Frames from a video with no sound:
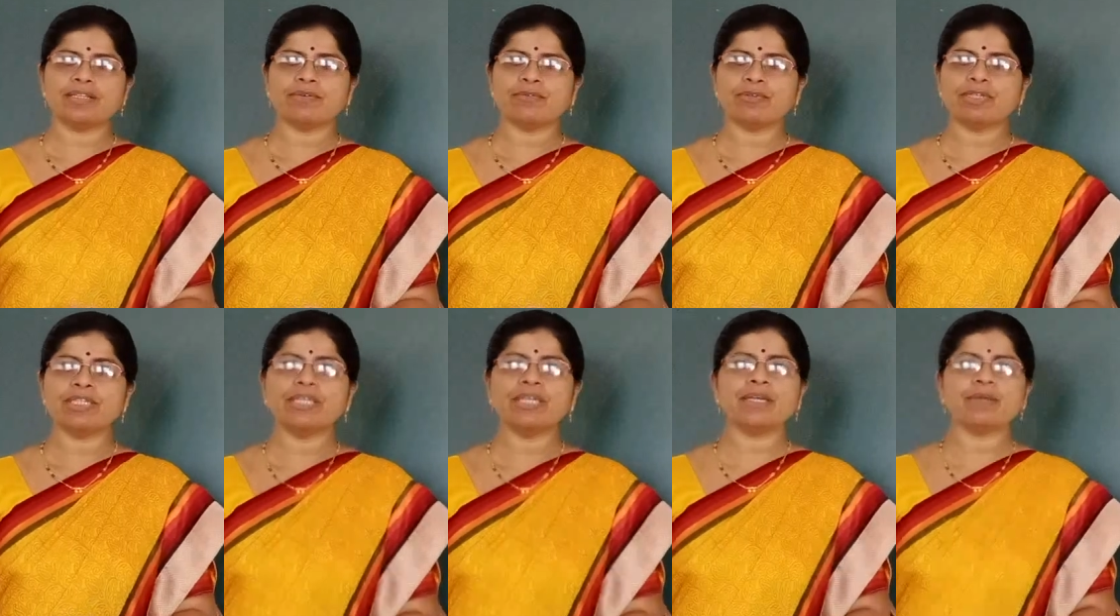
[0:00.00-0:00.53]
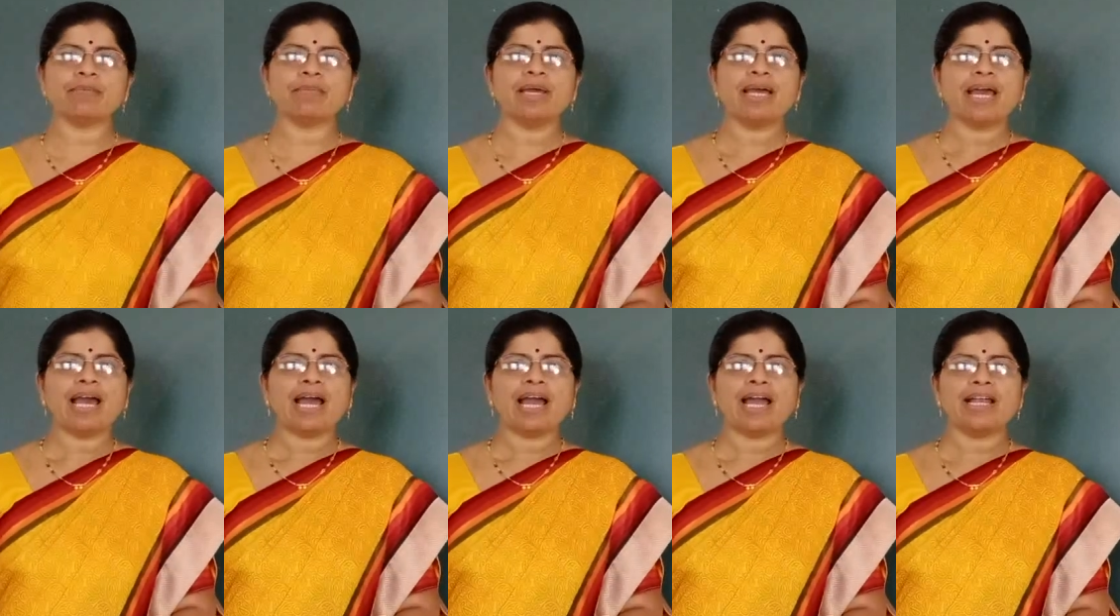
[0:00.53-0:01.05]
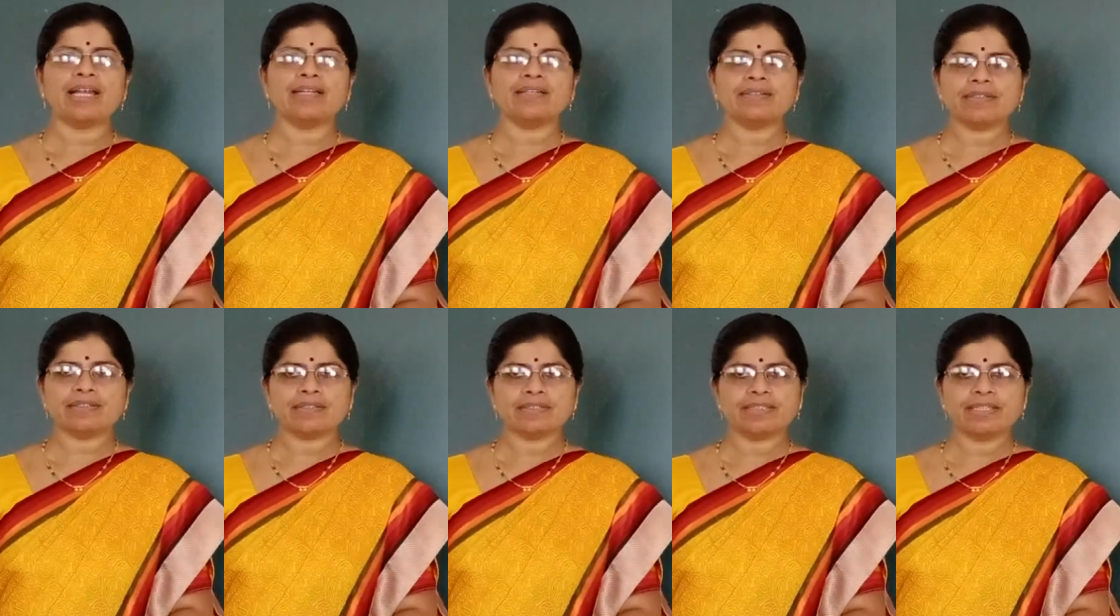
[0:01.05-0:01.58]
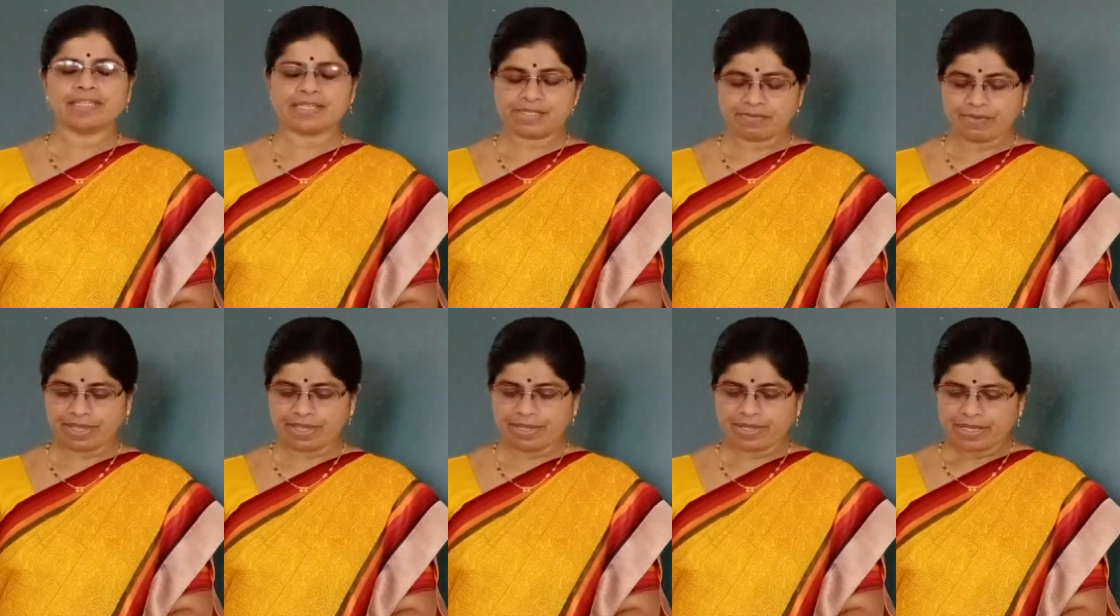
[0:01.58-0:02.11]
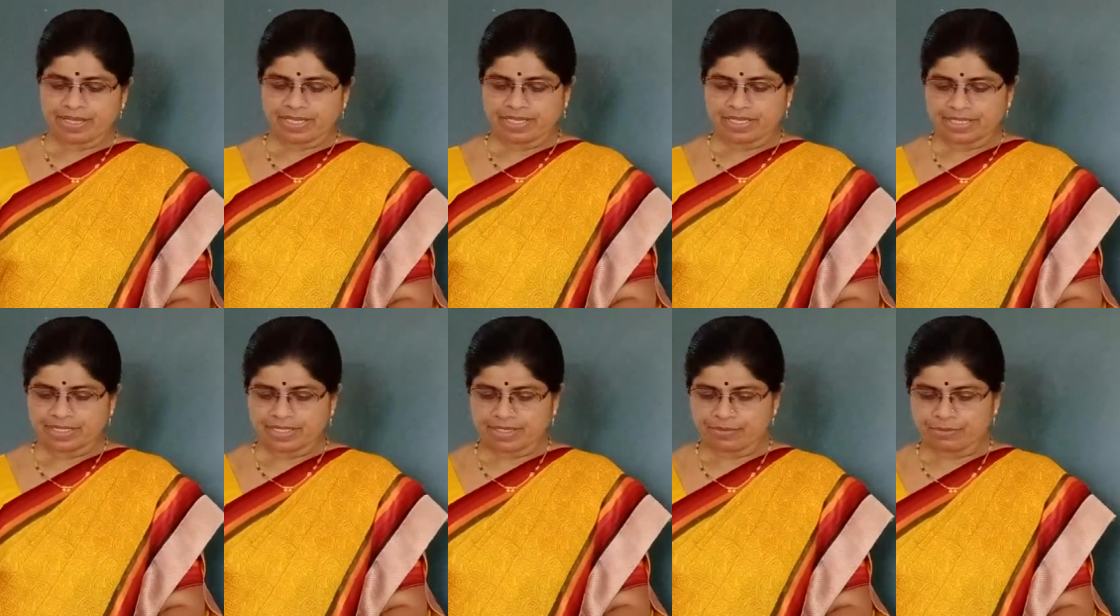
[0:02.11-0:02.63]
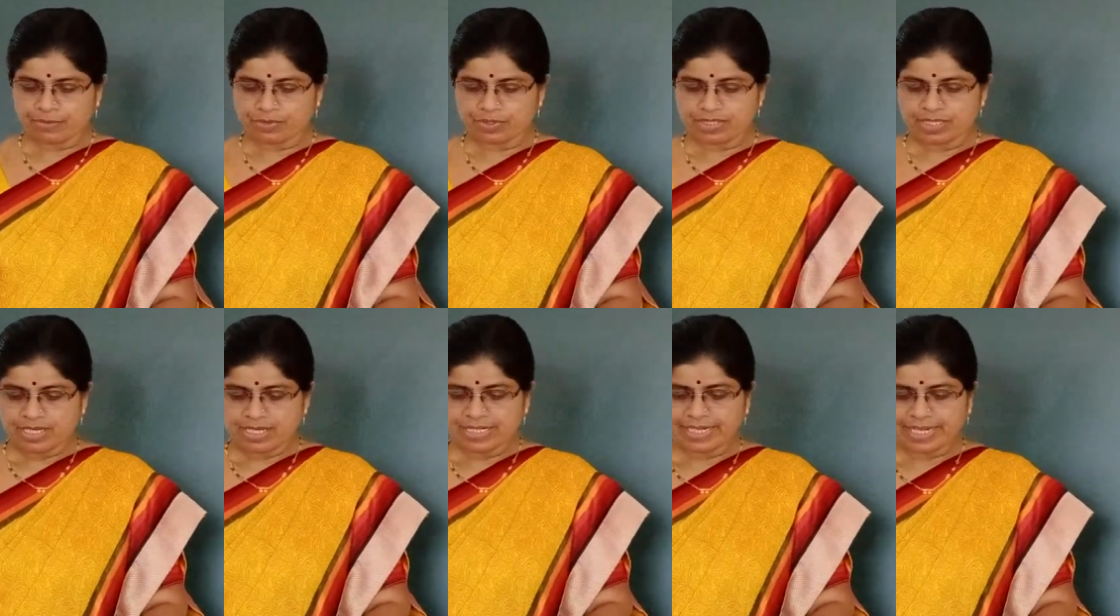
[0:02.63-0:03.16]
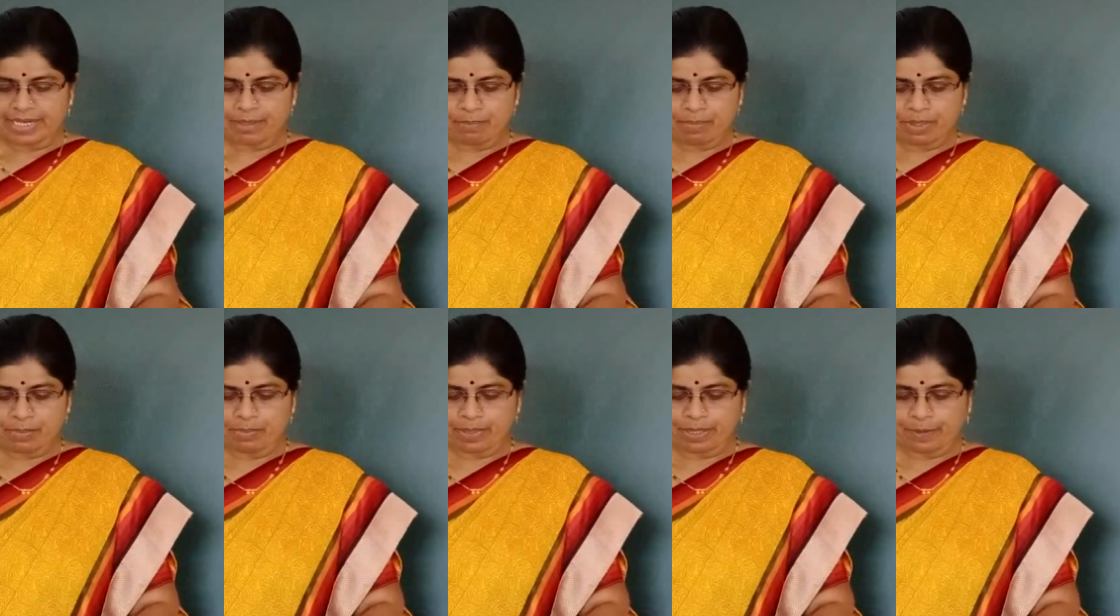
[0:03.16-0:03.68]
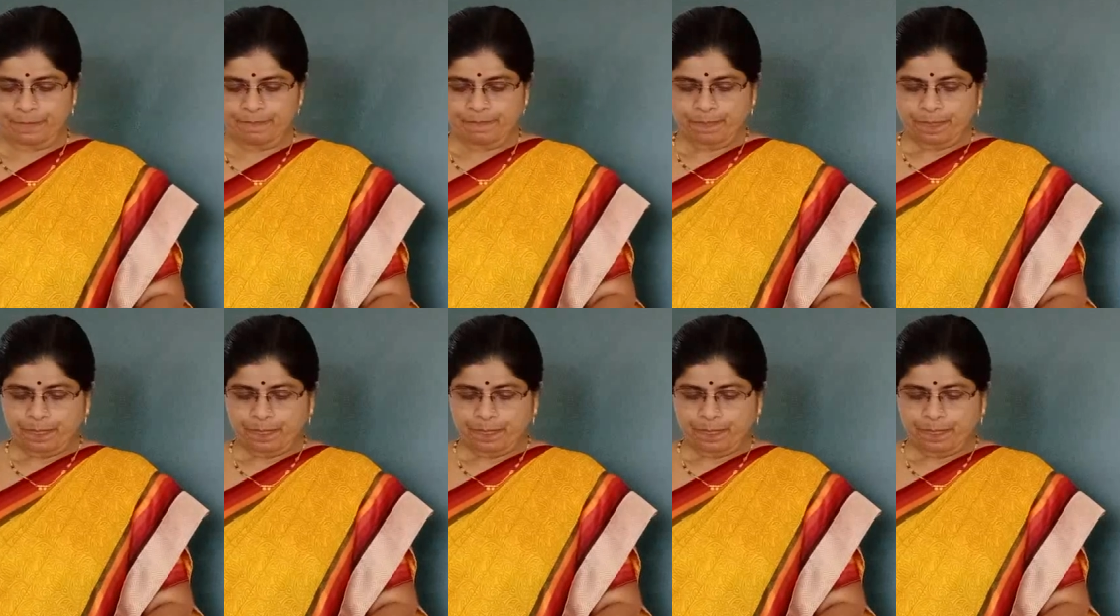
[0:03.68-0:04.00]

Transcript: with him, and this way he would tell people.